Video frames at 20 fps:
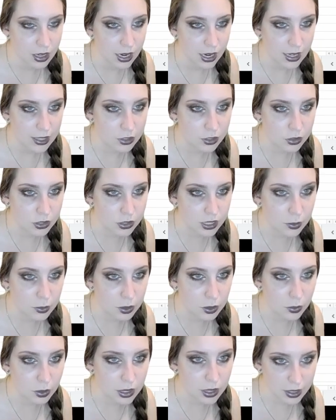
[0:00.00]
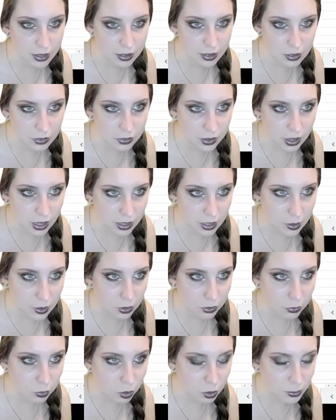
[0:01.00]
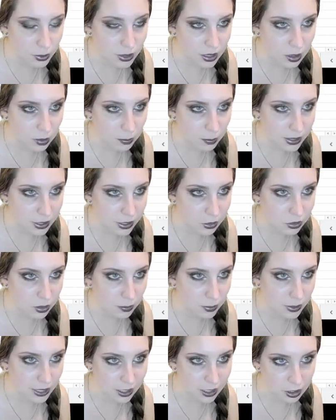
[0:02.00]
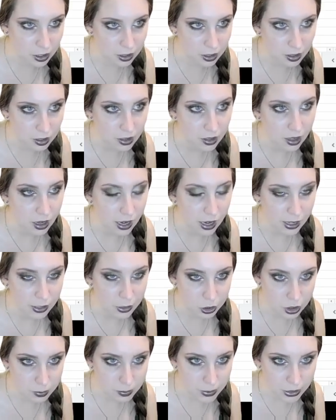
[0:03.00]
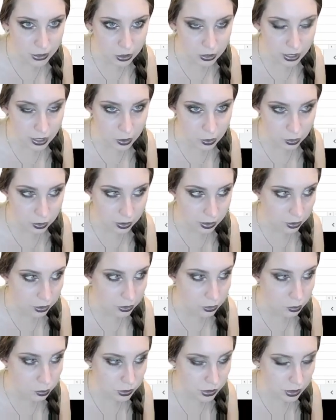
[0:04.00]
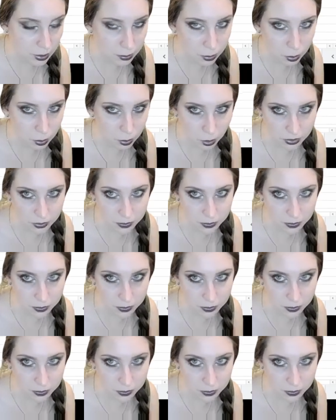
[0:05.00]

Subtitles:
As you see, when you click this value, the formula appears up here. I should have mentioned that earlier. It's really important.